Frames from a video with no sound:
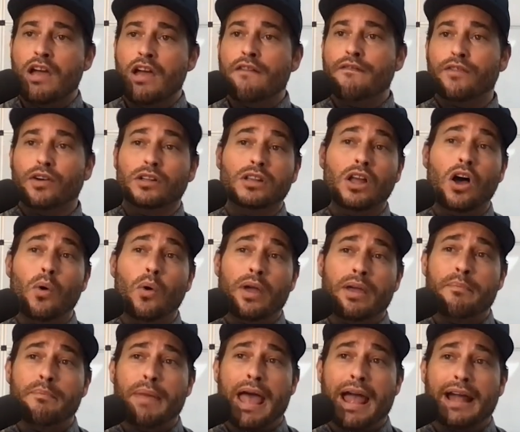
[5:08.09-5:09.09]
For
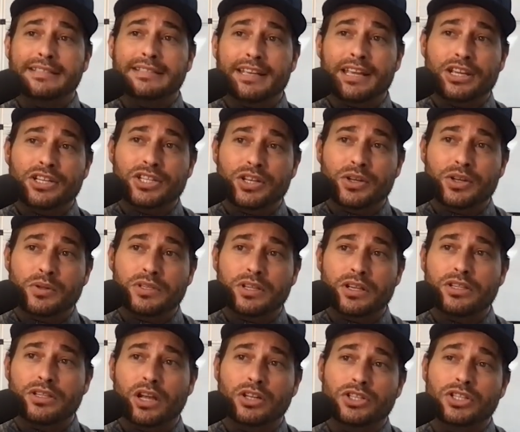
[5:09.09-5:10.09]
low-impact issues
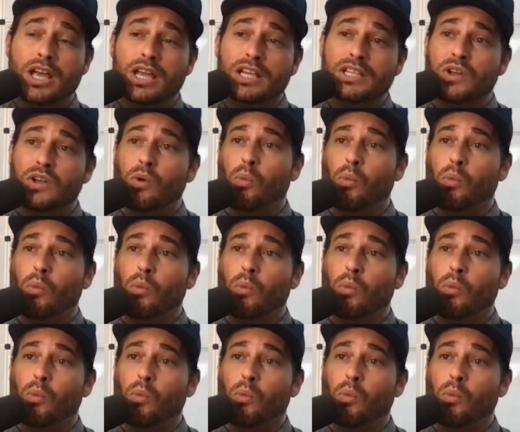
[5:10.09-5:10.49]
such as